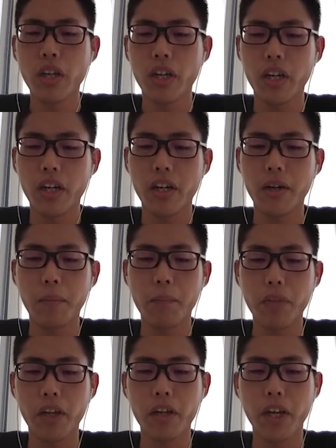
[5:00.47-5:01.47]

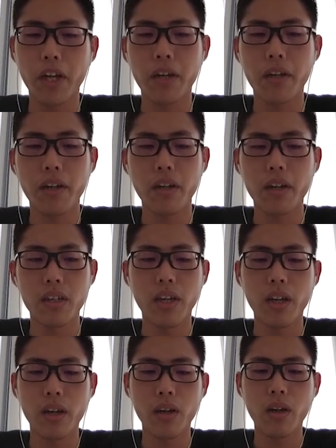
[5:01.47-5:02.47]
And then
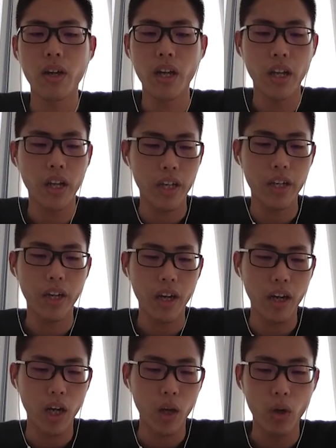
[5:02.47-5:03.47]

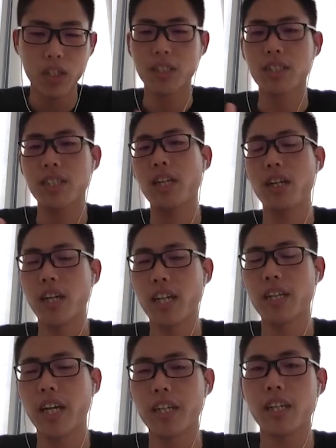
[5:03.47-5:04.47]
once it
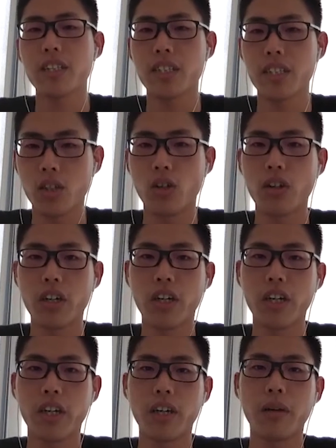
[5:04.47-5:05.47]
started getting listed on
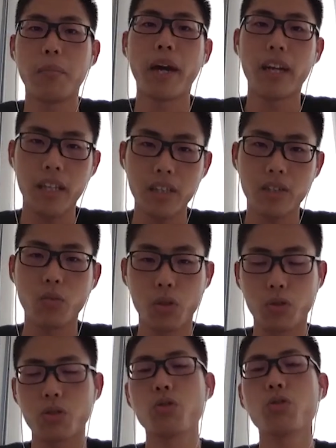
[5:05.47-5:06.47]
Binance, which
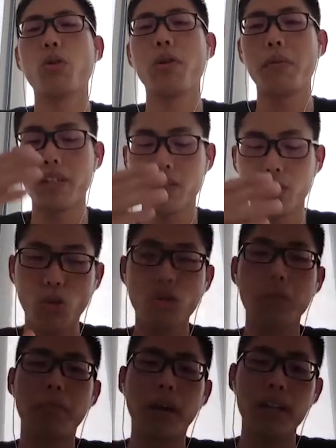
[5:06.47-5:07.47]
was also
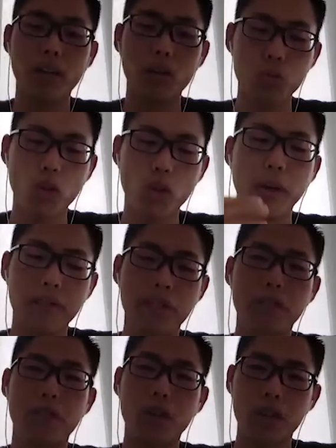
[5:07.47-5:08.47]
a
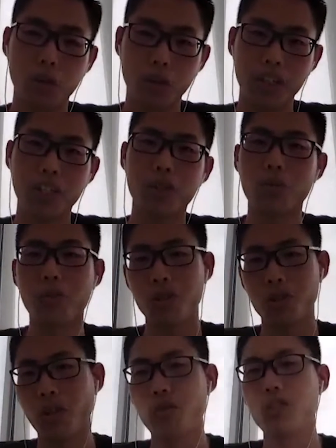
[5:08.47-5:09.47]
benefit for the token issuer,
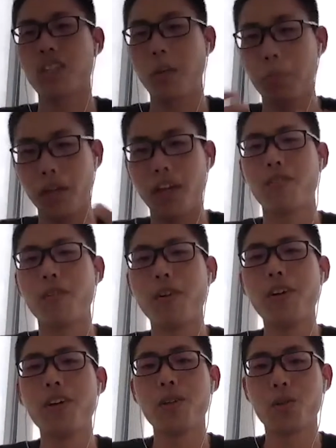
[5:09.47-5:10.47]
because you have to start paying for
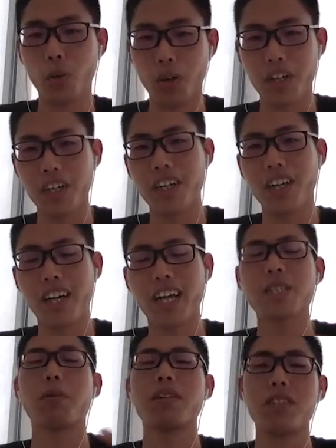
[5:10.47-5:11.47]

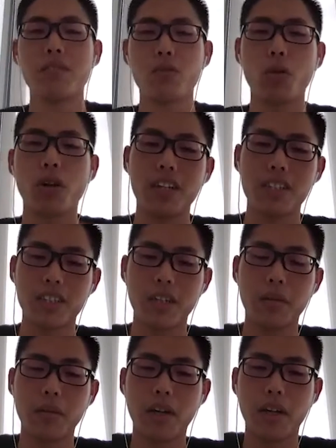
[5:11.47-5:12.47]
expensive token
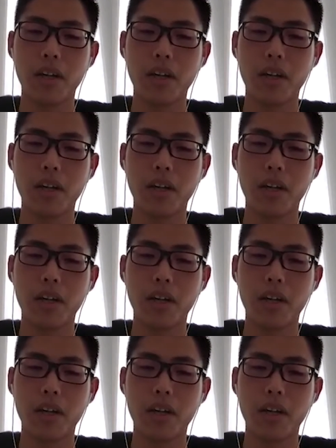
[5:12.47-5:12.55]
listing